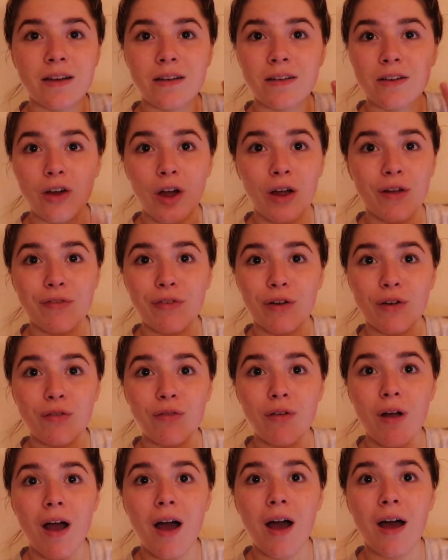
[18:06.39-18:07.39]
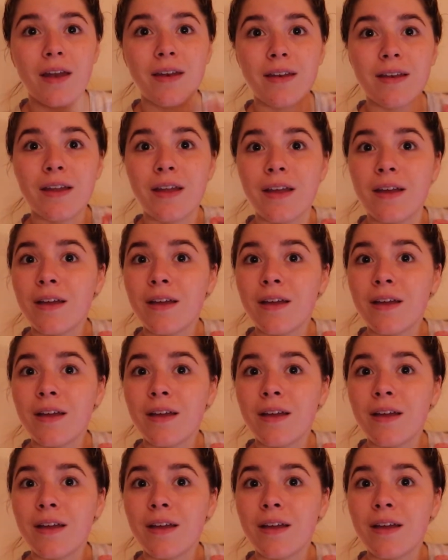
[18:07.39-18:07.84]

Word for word: going for a run,